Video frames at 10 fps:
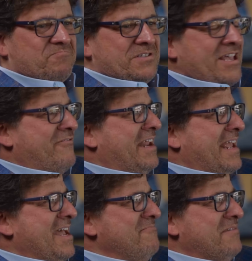7
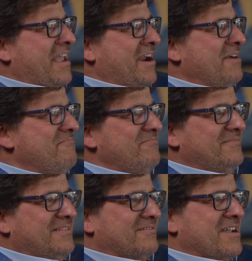a.m., get up,
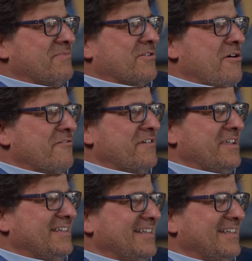cup of coffee.